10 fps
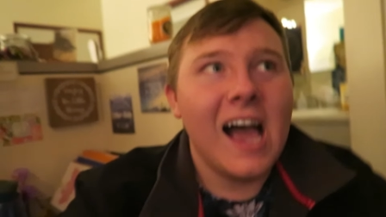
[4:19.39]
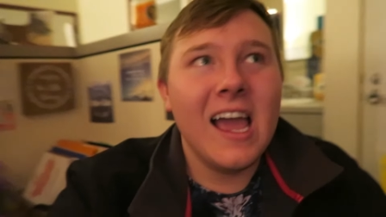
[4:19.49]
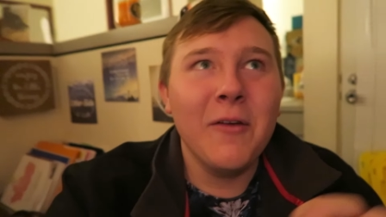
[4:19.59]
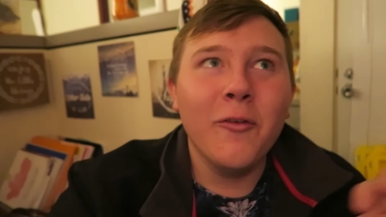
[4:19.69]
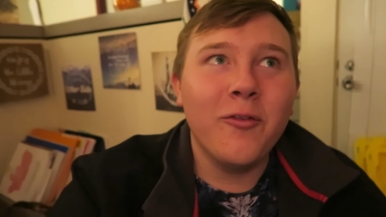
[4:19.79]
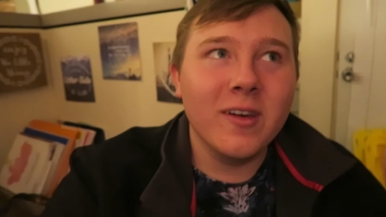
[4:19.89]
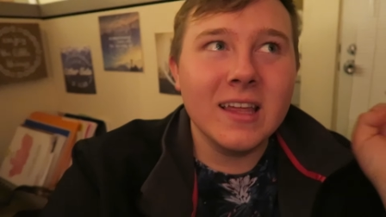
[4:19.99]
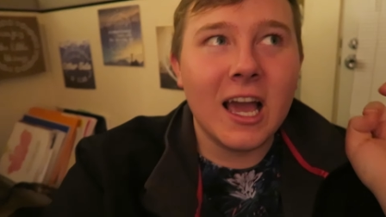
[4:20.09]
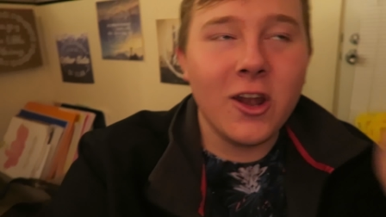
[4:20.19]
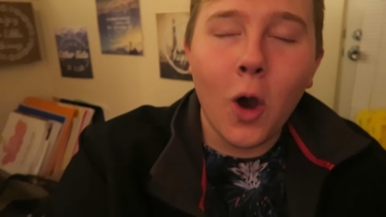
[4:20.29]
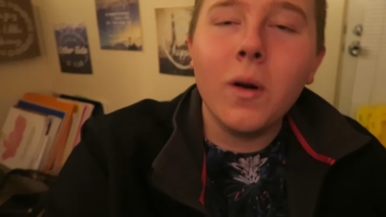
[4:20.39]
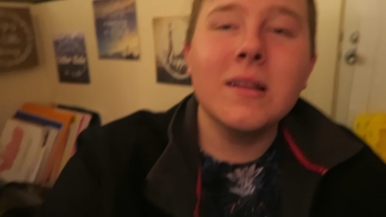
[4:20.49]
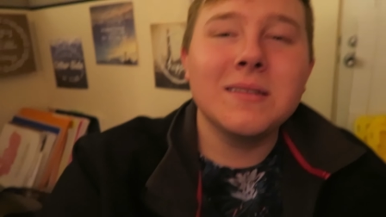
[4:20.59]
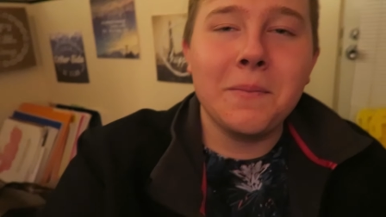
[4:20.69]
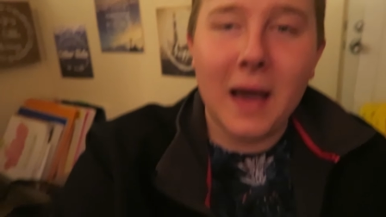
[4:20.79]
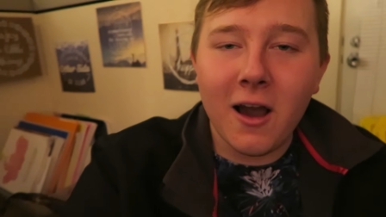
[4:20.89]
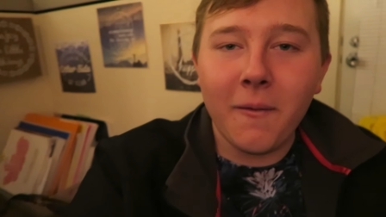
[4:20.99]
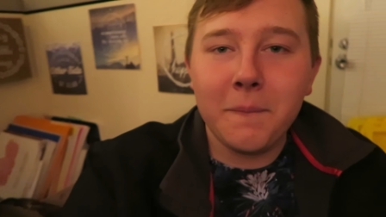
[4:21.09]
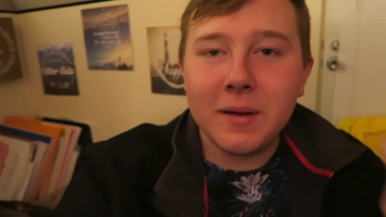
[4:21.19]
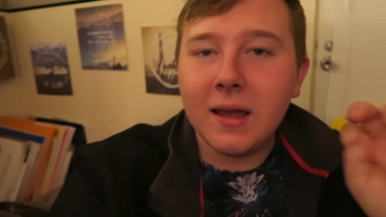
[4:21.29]
I have intriguing. a feeling I know what it's
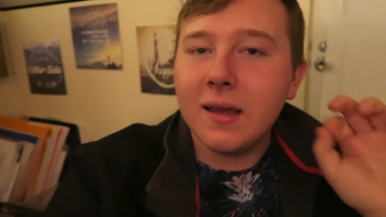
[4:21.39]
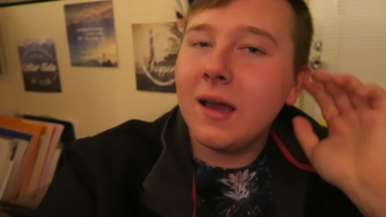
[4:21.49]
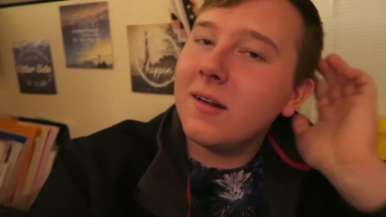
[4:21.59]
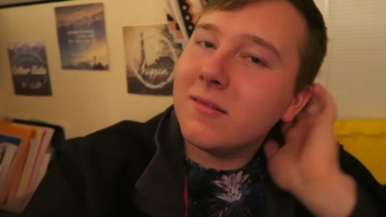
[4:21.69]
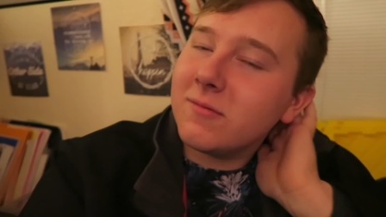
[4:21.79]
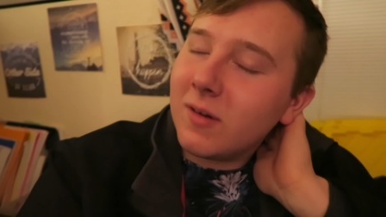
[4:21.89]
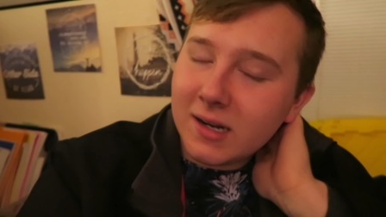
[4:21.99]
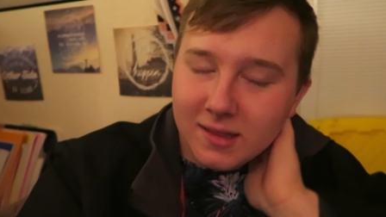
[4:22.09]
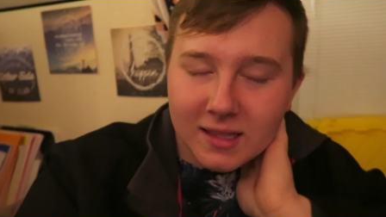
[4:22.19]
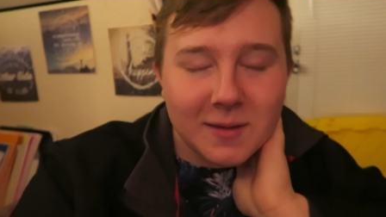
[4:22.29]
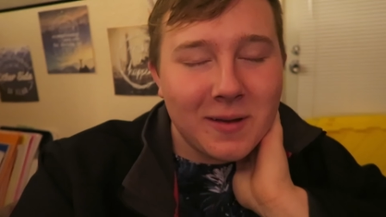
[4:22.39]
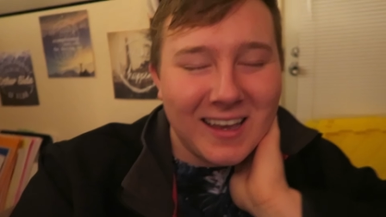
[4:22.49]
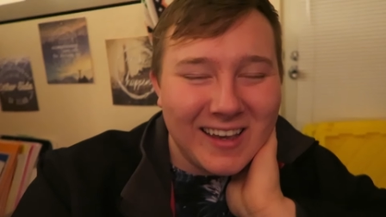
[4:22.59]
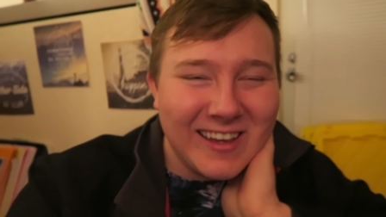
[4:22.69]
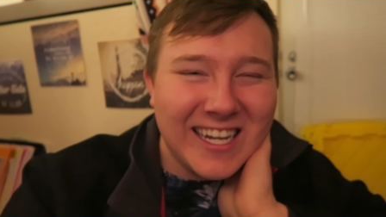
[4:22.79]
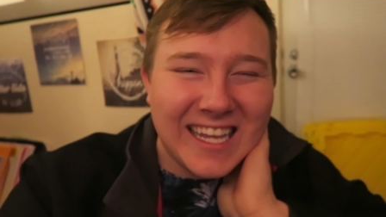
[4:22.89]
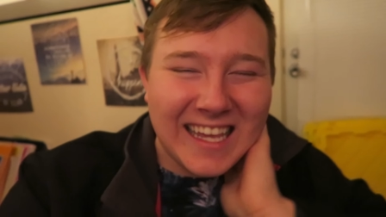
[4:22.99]
about, but I don't want to think about